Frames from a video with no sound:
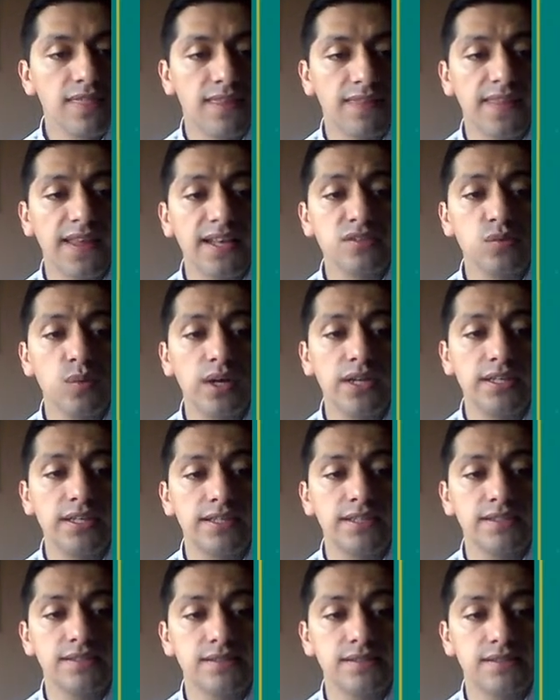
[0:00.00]
The next one
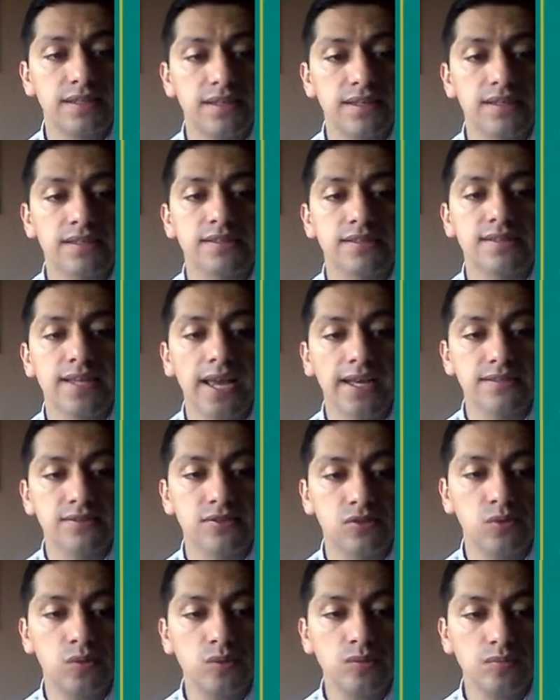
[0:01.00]
is the
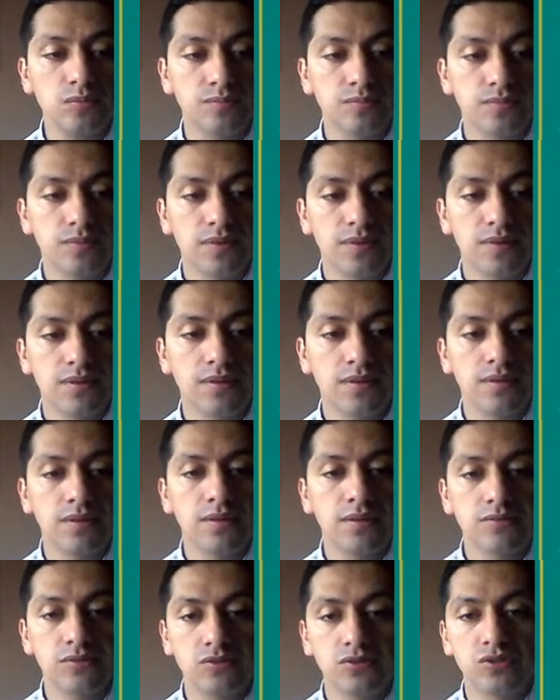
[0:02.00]
text tool.
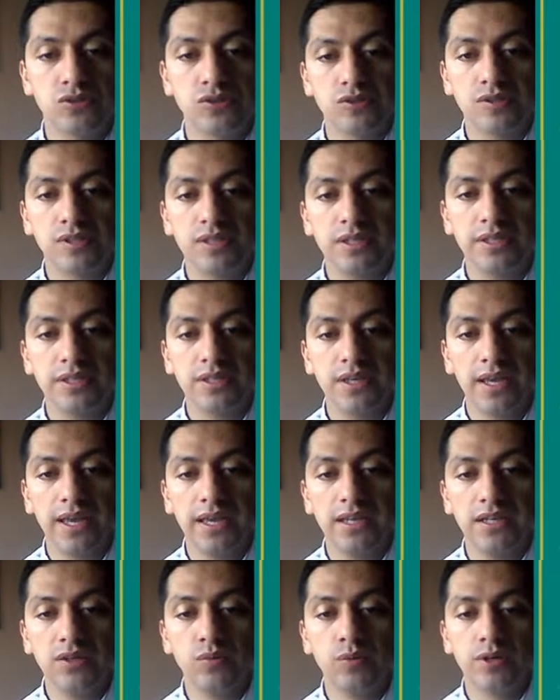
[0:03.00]
So you just click
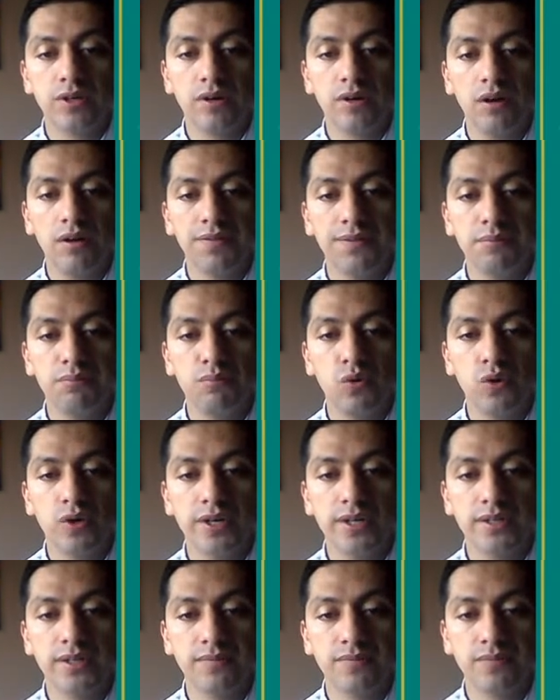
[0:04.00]
anywhere on the
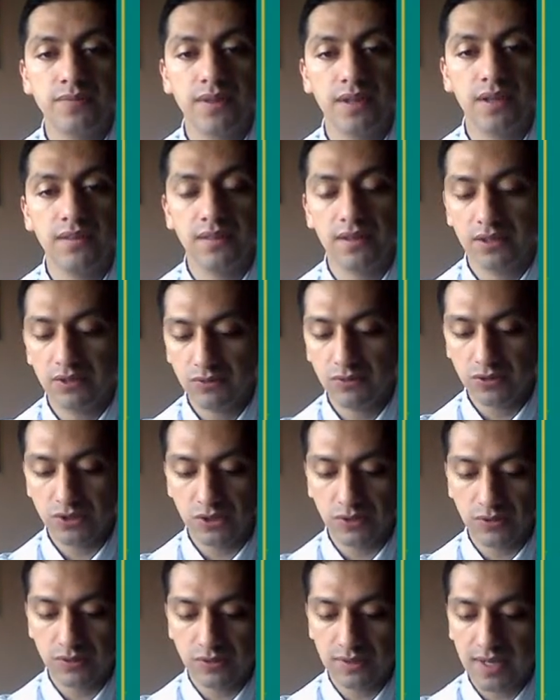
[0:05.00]
board, and then you
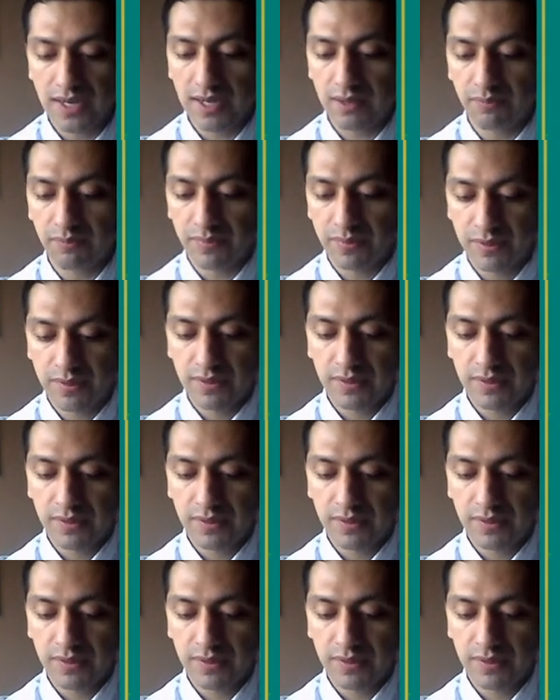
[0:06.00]
just type